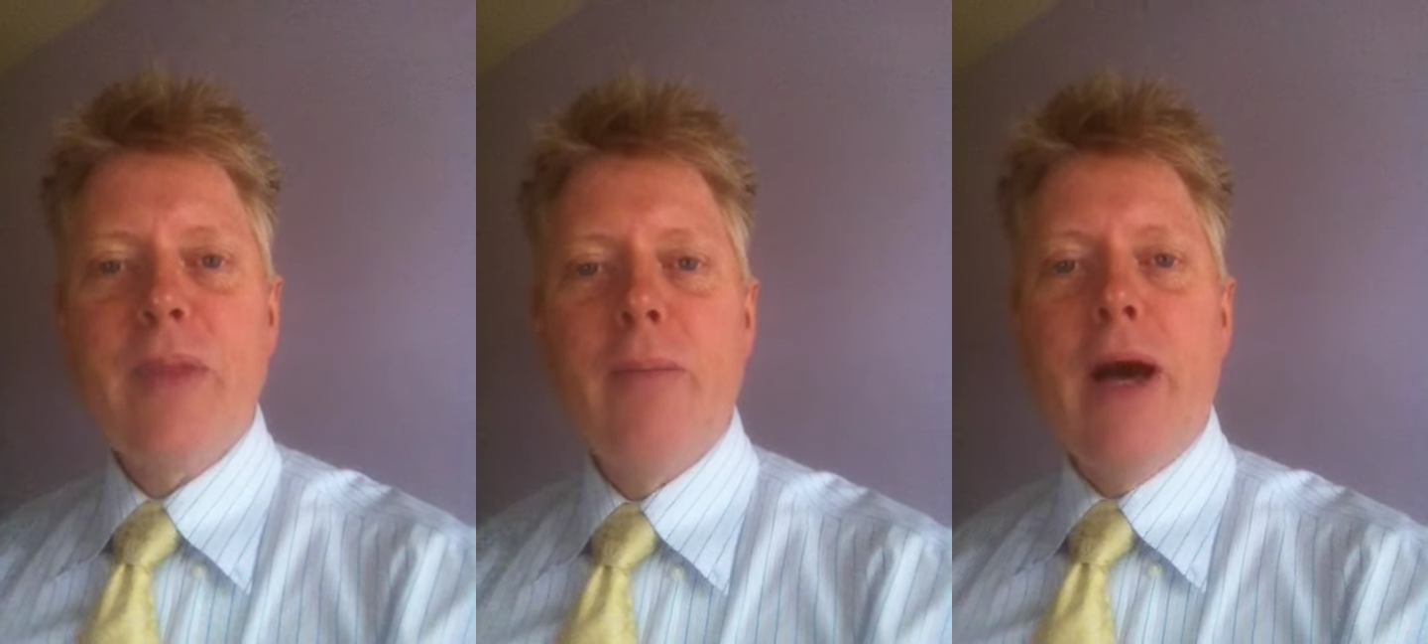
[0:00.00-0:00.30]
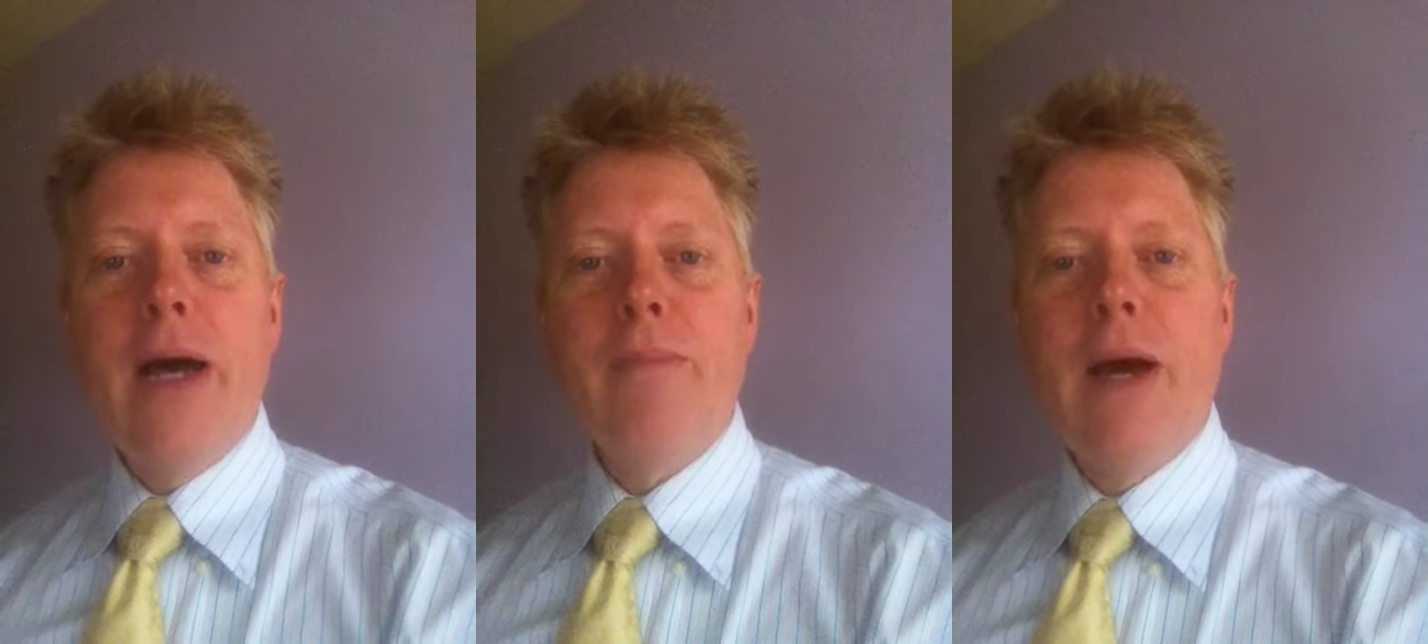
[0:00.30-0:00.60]

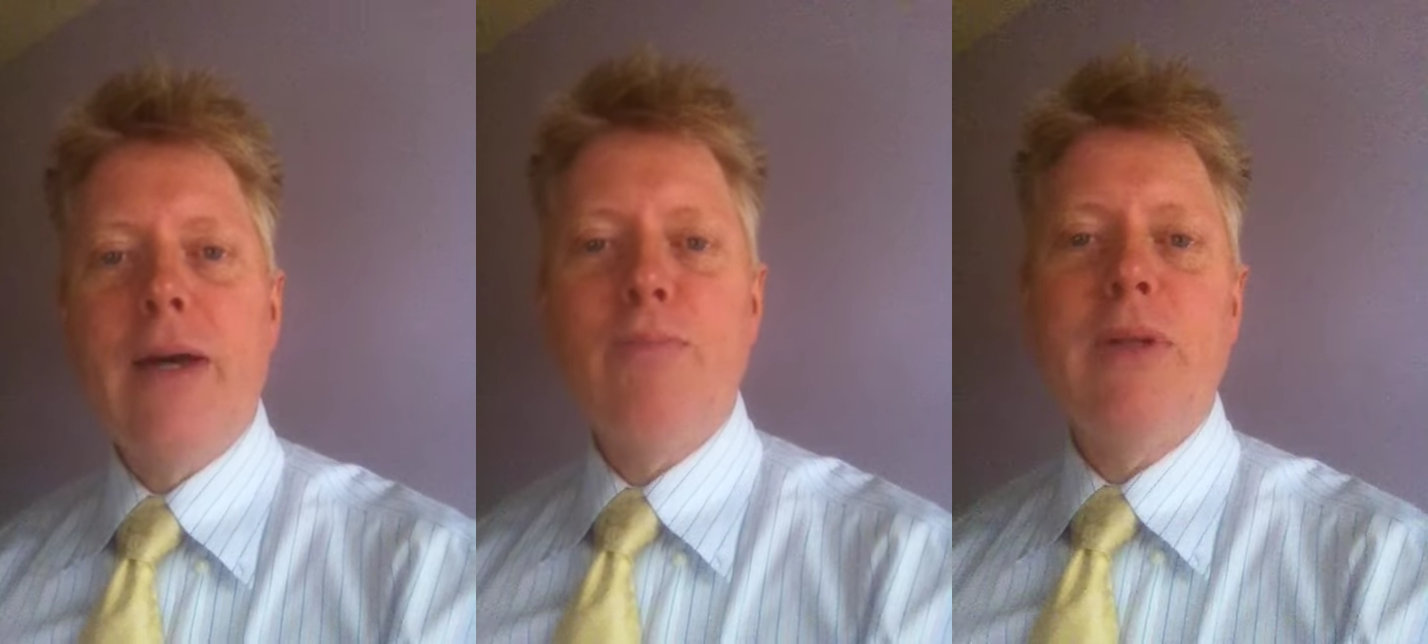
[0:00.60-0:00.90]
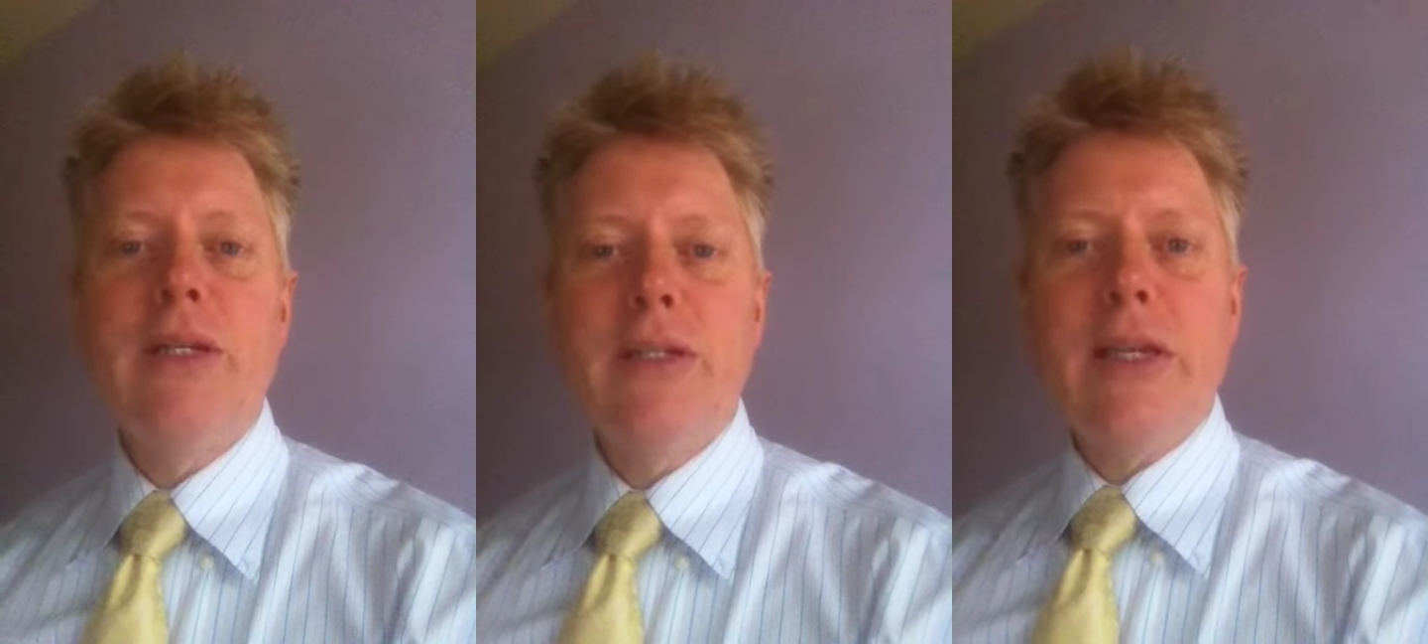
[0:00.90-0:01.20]
Mahatma,
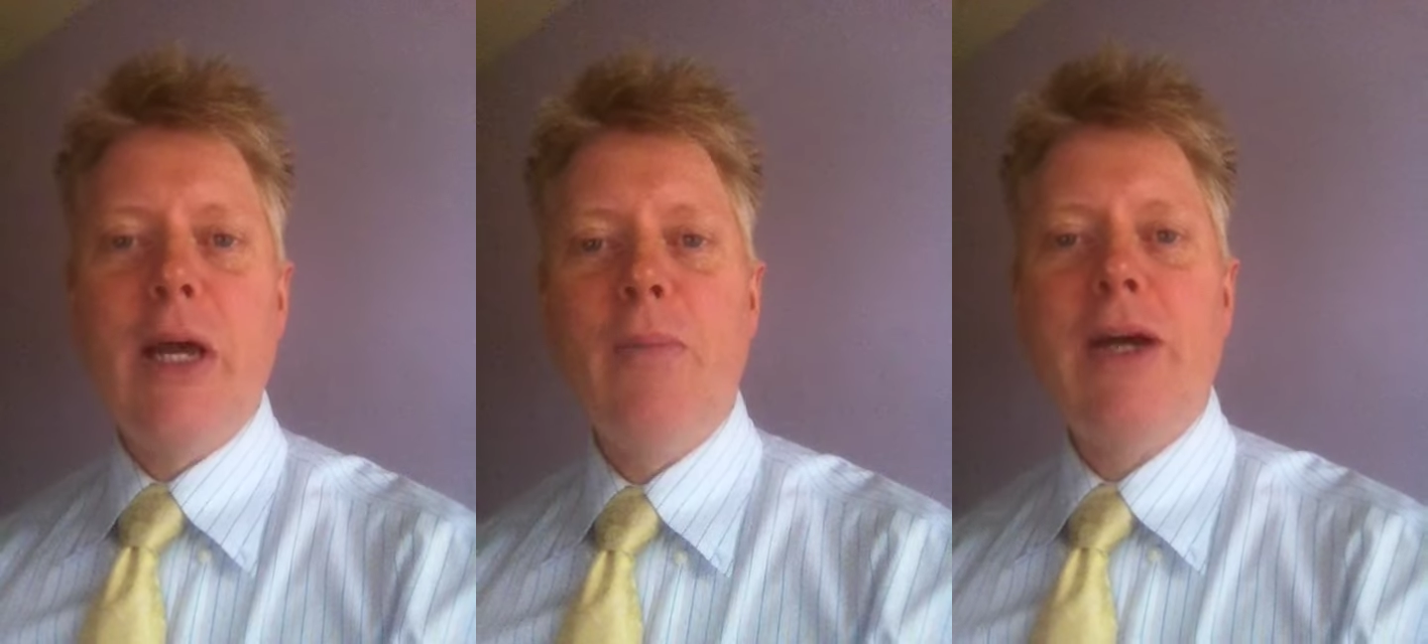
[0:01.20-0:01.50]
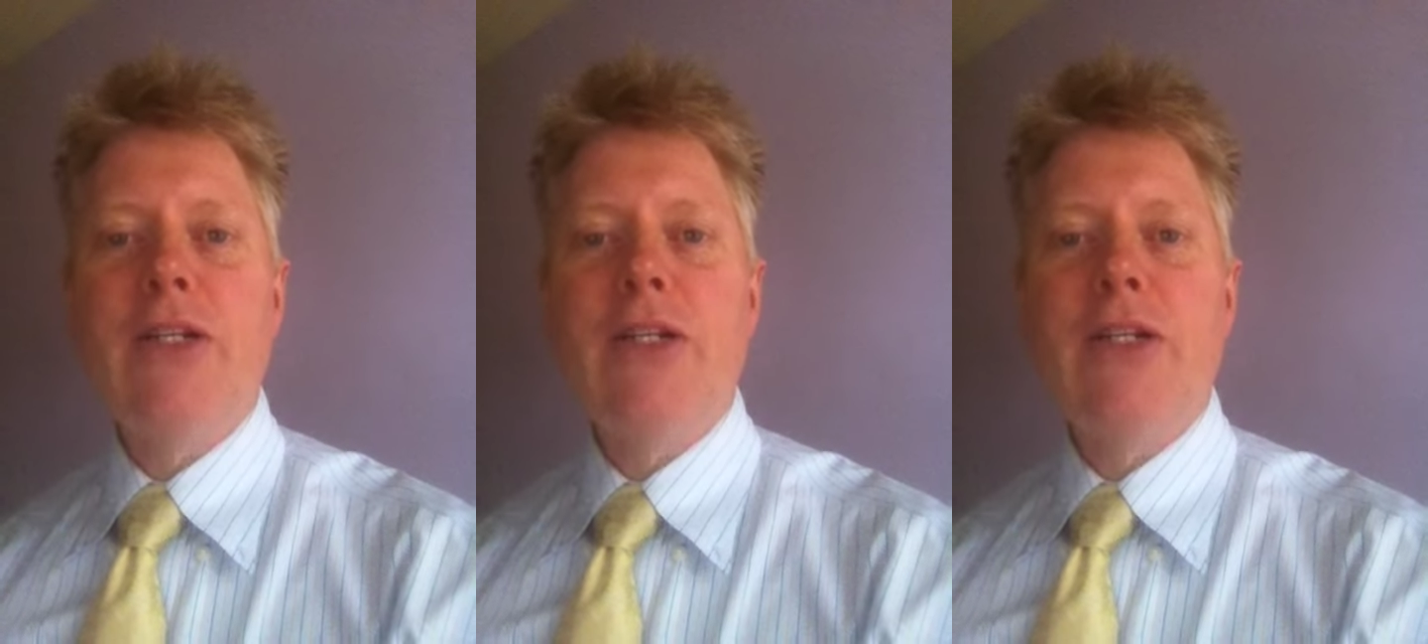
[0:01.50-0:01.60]
please tell my